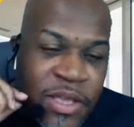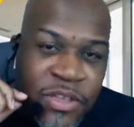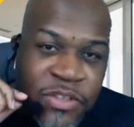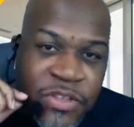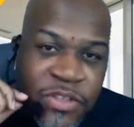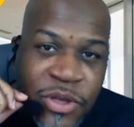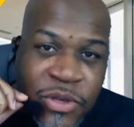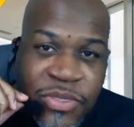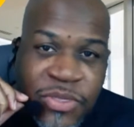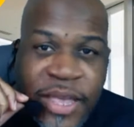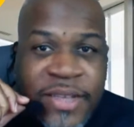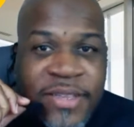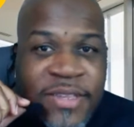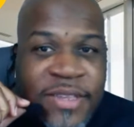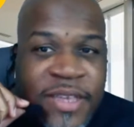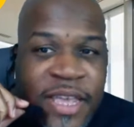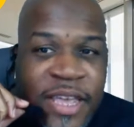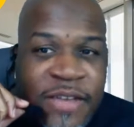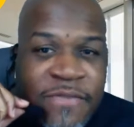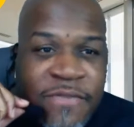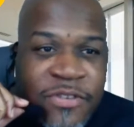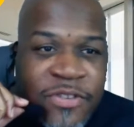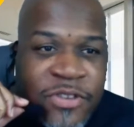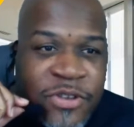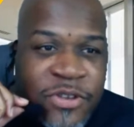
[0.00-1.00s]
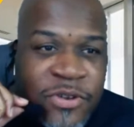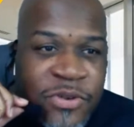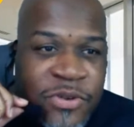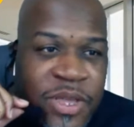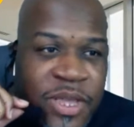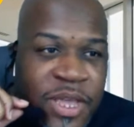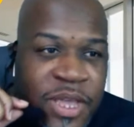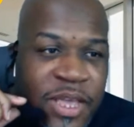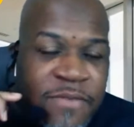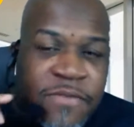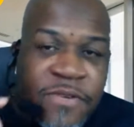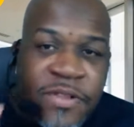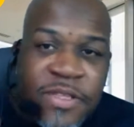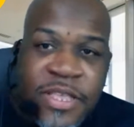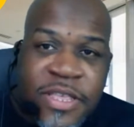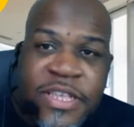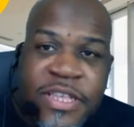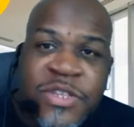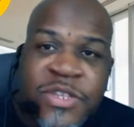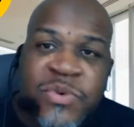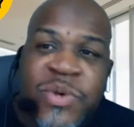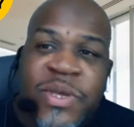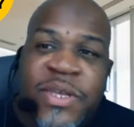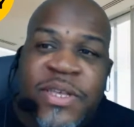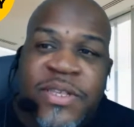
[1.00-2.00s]
So thanks again for tuning in for
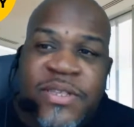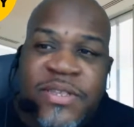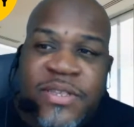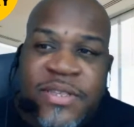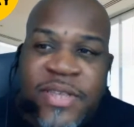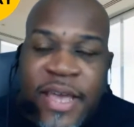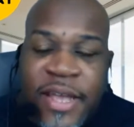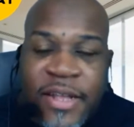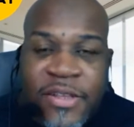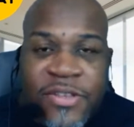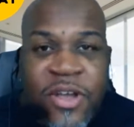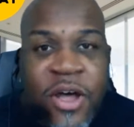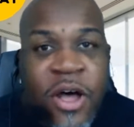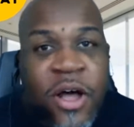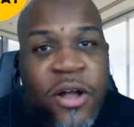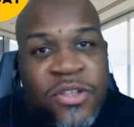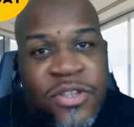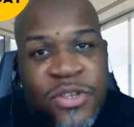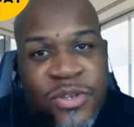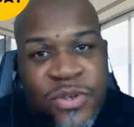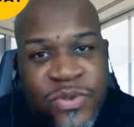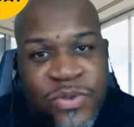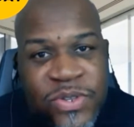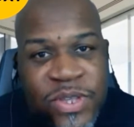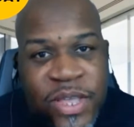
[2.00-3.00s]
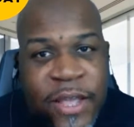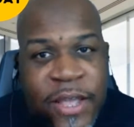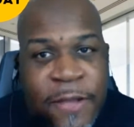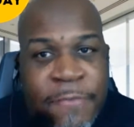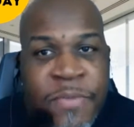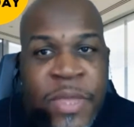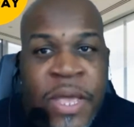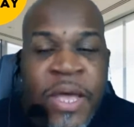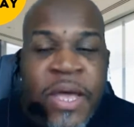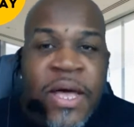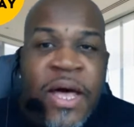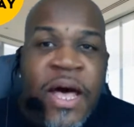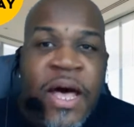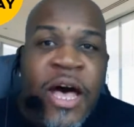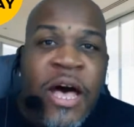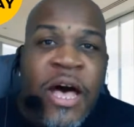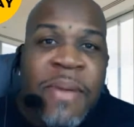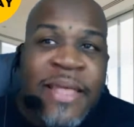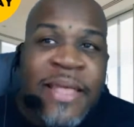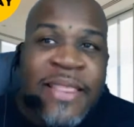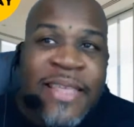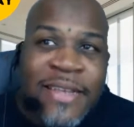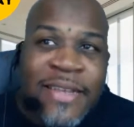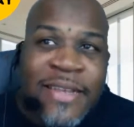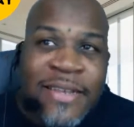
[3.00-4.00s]
this week's Tech Talk Tuesday.
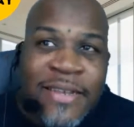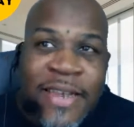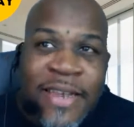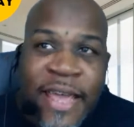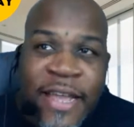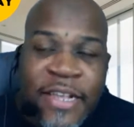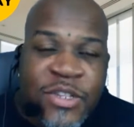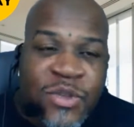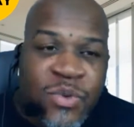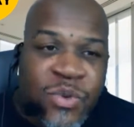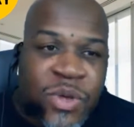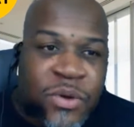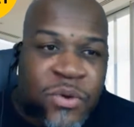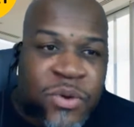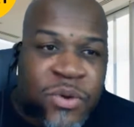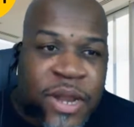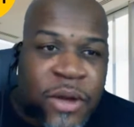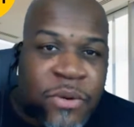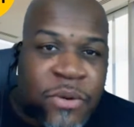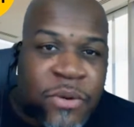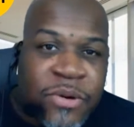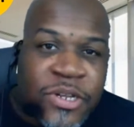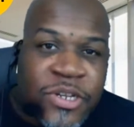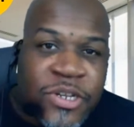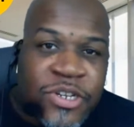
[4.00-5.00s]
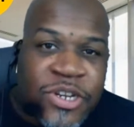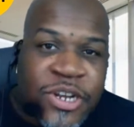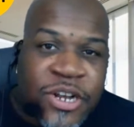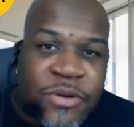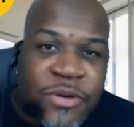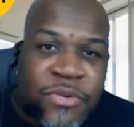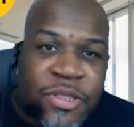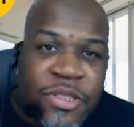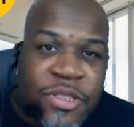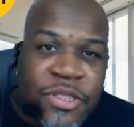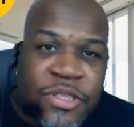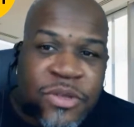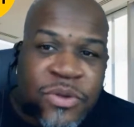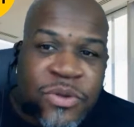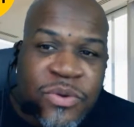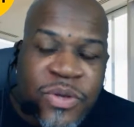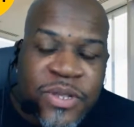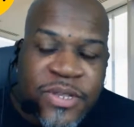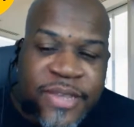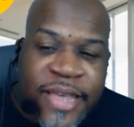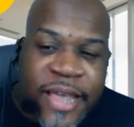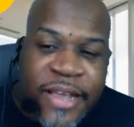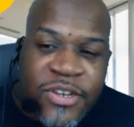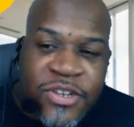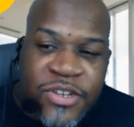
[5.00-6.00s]
I think next week what I want to share with
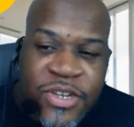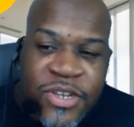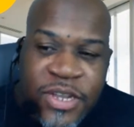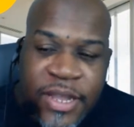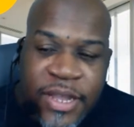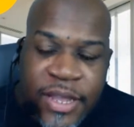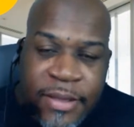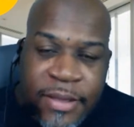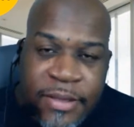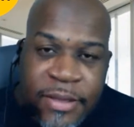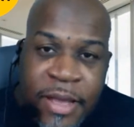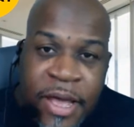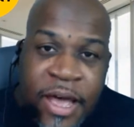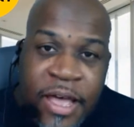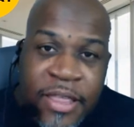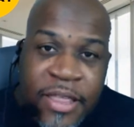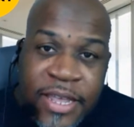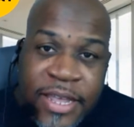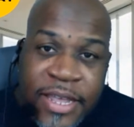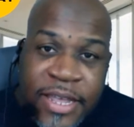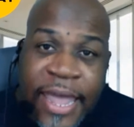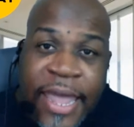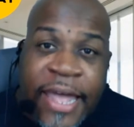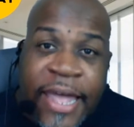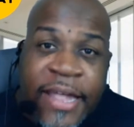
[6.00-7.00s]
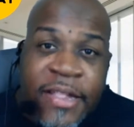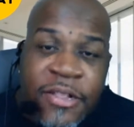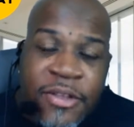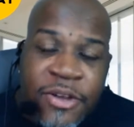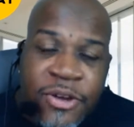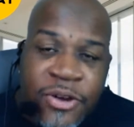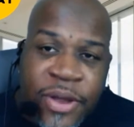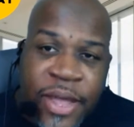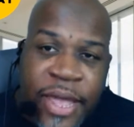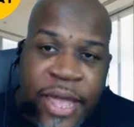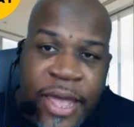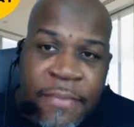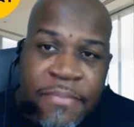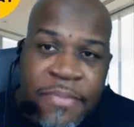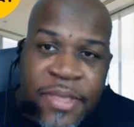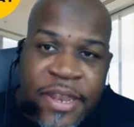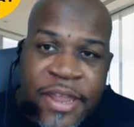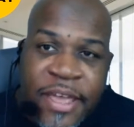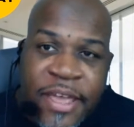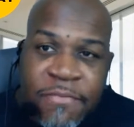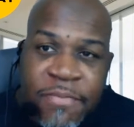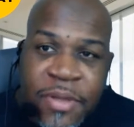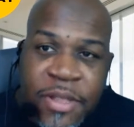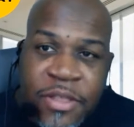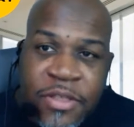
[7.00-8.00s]
you is actually the calendar app
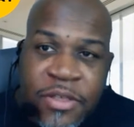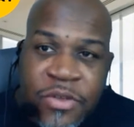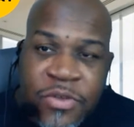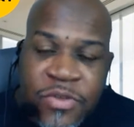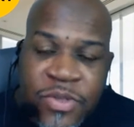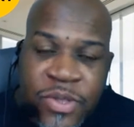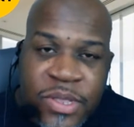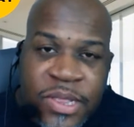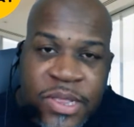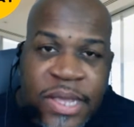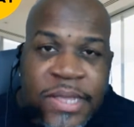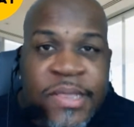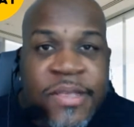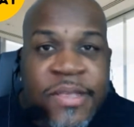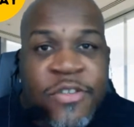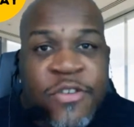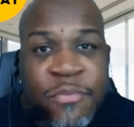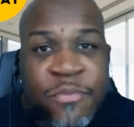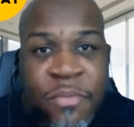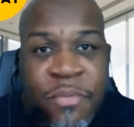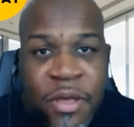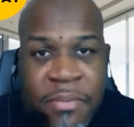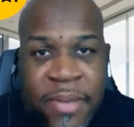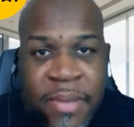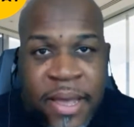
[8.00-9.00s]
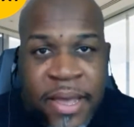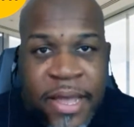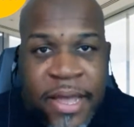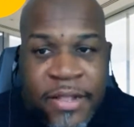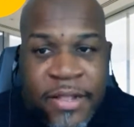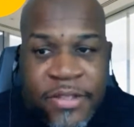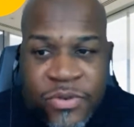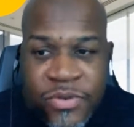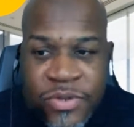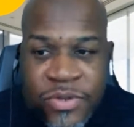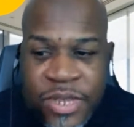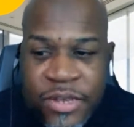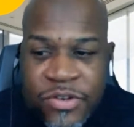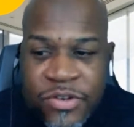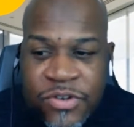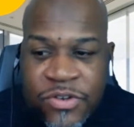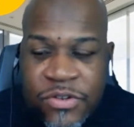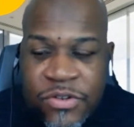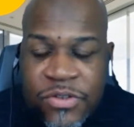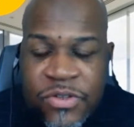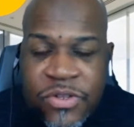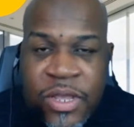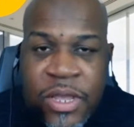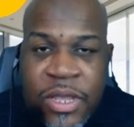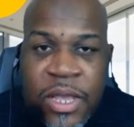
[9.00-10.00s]
that I've been using lately to book my
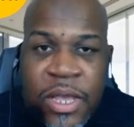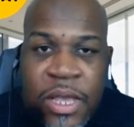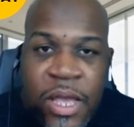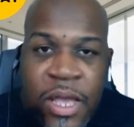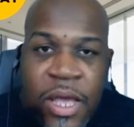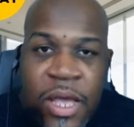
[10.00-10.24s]
consultations.